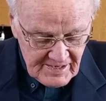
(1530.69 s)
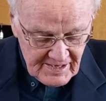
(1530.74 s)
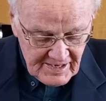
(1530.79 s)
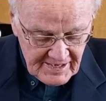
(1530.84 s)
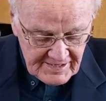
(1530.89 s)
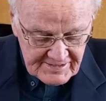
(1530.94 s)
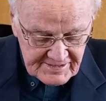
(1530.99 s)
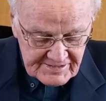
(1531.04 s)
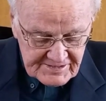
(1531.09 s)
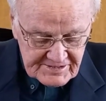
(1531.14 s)

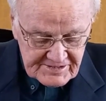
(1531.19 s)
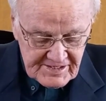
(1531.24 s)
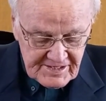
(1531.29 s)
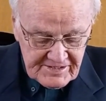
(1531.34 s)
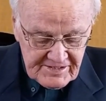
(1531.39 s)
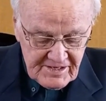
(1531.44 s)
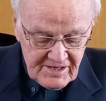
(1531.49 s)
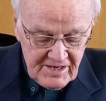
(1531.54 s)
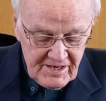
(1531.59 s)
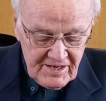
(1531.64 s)
and he
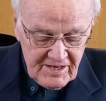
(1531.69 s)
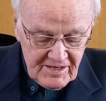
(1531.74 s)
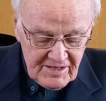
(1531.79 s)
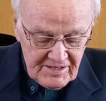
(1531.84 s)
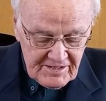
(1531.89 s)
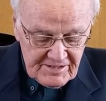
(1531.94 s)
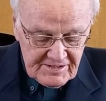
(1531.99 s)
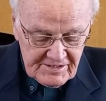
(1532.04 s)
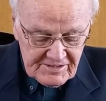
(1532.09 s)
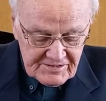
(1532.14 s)

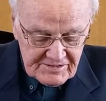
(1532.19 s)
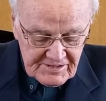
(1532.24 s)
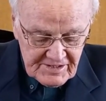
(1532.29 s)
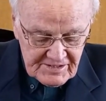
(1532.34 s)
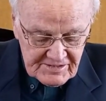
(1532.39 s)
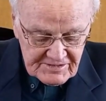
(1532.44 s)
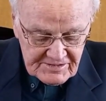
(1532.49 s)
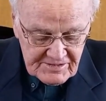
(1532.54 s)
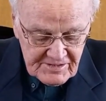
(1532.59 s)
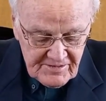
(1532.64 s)

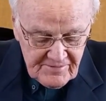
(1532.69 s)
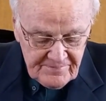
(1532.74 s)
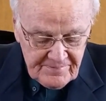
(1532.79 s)
says,